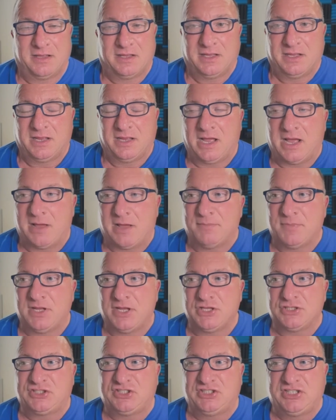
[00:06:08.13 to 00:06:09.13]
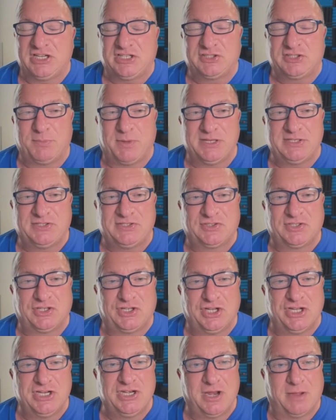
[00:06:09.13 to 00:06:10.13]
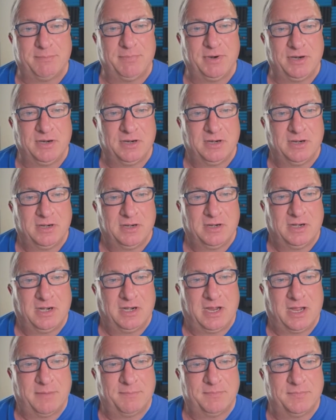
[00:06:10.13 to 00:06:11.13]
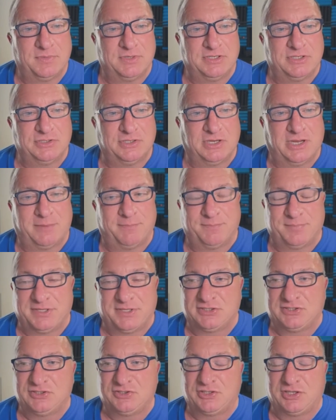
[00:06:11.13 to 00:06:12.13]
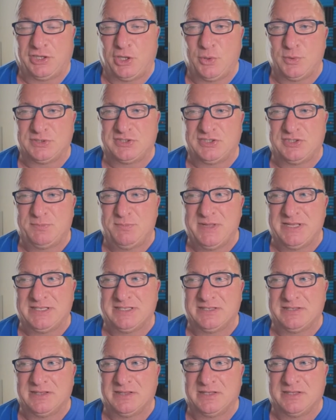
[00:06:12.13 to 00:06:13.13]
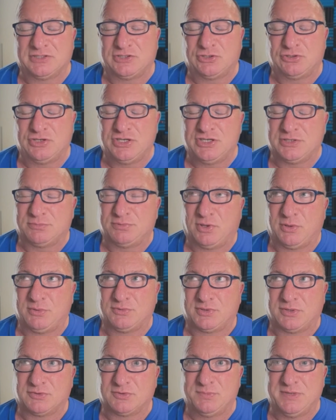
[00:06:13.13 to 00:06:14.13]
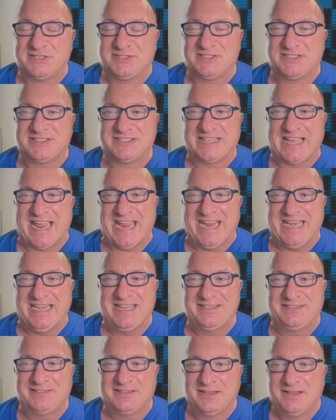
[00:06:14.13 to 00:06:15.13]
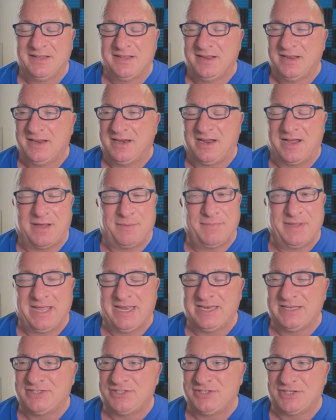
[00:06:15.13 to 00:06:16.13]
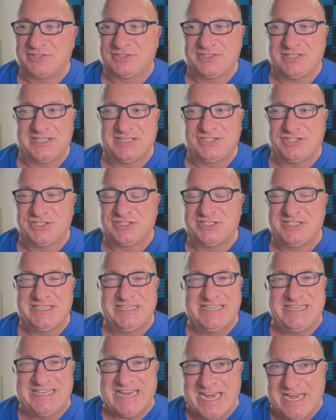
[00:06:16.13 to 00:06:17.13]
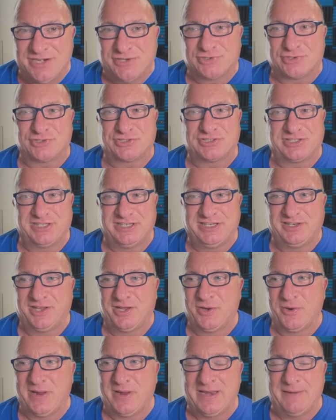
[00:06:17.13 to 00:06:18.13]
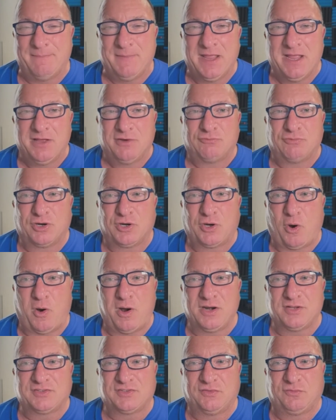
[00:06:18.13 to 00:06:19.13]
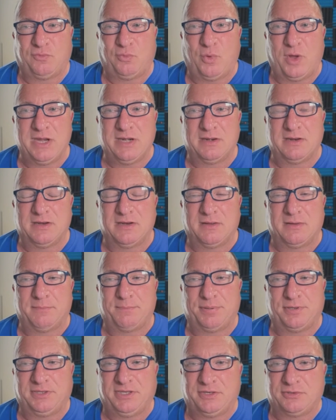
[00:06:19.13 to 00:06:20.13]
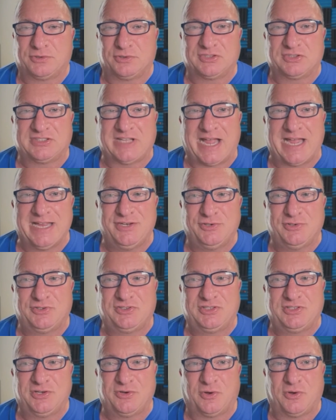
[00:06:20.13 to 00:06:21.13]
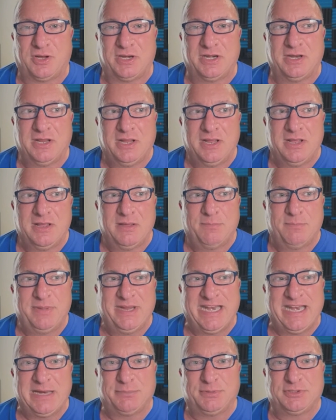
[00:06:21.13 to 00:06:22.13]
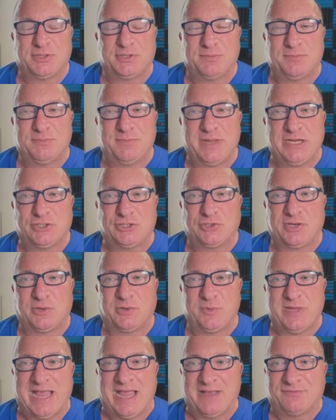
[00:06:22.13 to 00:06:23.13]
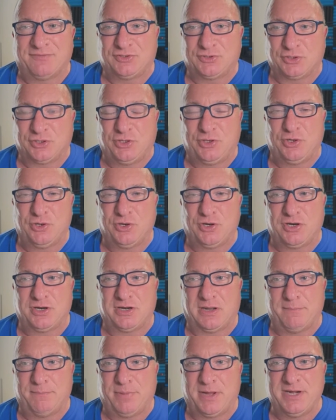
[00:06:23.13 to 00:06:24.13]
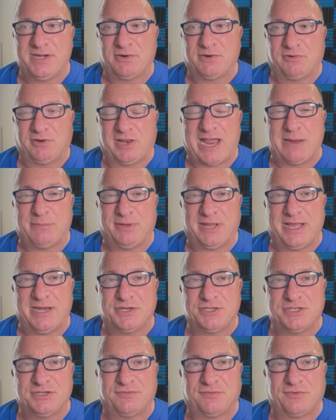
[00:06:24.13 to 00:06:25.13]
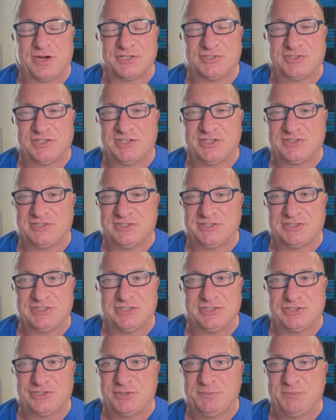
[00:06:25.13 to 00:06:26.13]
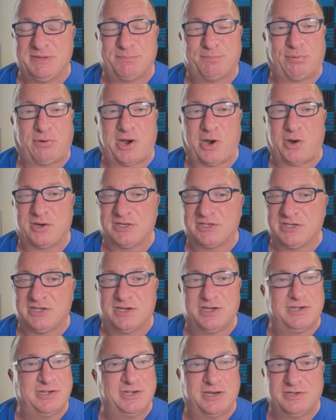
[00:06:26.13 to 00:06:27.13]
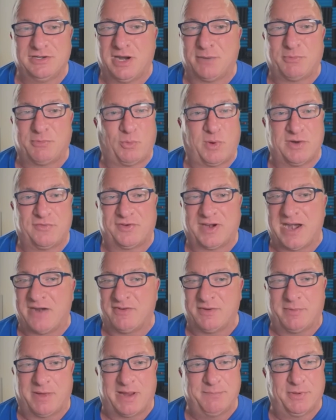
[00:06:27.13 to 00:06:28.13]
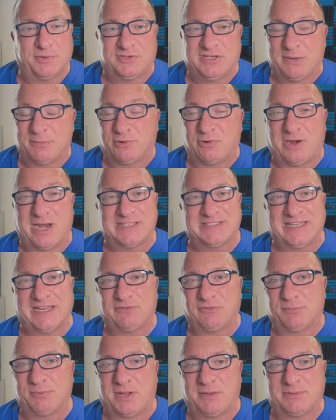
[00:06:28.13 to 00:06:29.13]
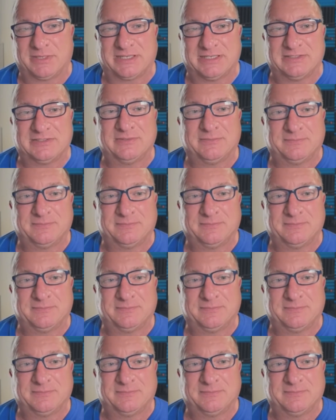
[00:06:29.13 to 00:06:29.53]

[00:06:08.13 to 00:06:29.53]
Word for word: Um, six months is a good number. Um, uh, this is the lowest it's been, the Strategic Petroleum Reserve has been since the eighties. Um, and it's just it's just dangerously low. And regardless of what political side you sit on, being able to make sure that we have secure, abundant, reliable energy for our citizens is should be priority number one for everybody, both Democrats and Republicans.